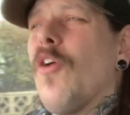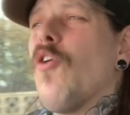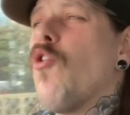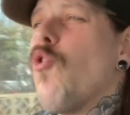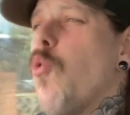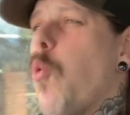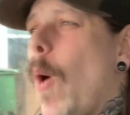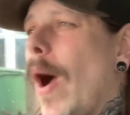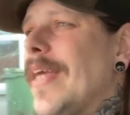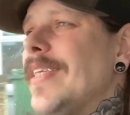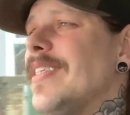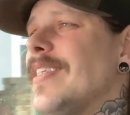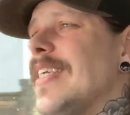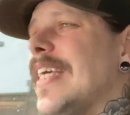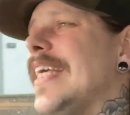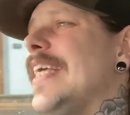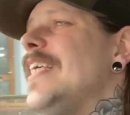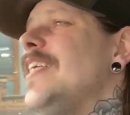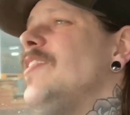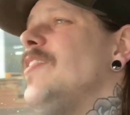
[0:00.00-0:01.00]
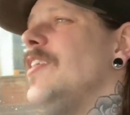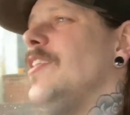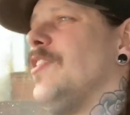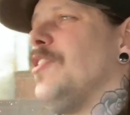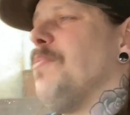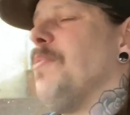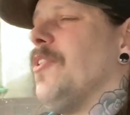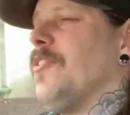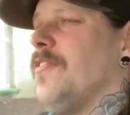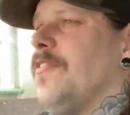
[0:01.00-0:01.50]
quite easy
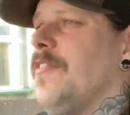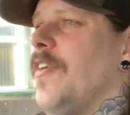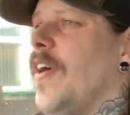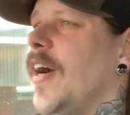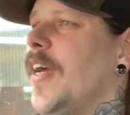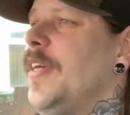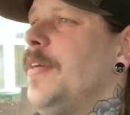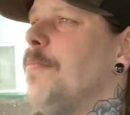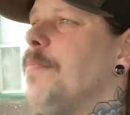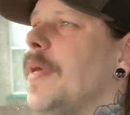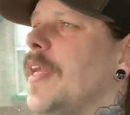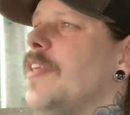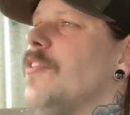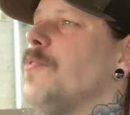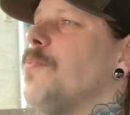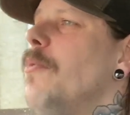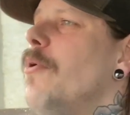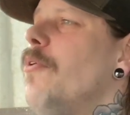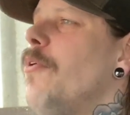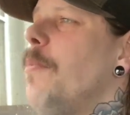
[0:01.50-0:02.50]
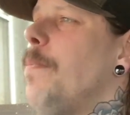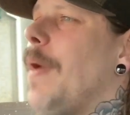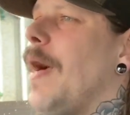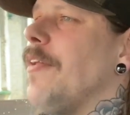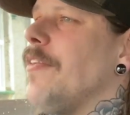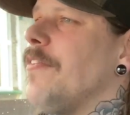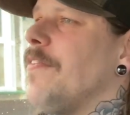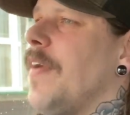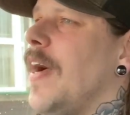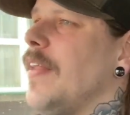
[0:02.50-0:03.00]
to modify, but it's more about
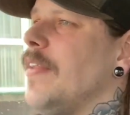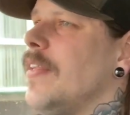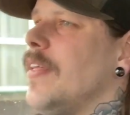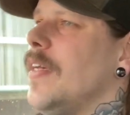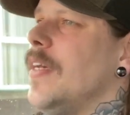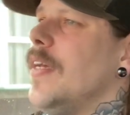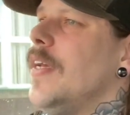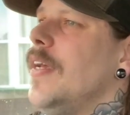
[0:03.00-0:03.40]
the fact that